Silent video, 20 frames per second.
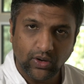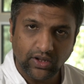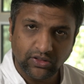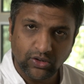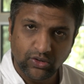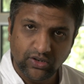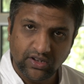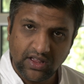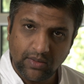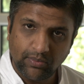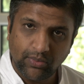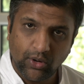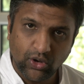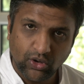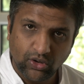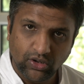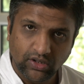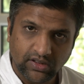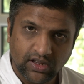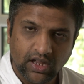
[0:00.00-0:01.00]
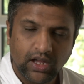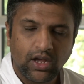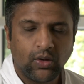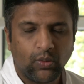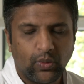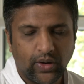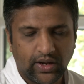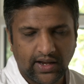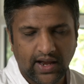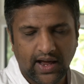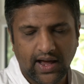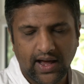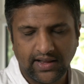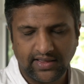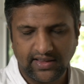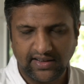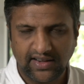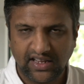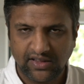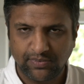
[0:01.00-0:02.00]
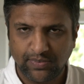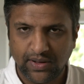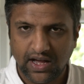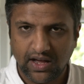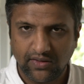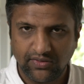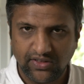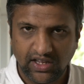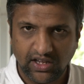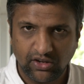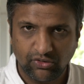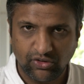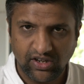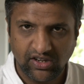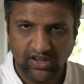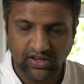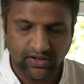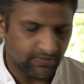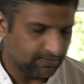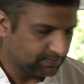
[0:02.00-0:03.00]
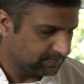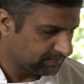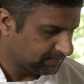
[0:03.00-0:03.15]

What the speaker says: As soon as it boils, we're going to add the next part of the ingredient.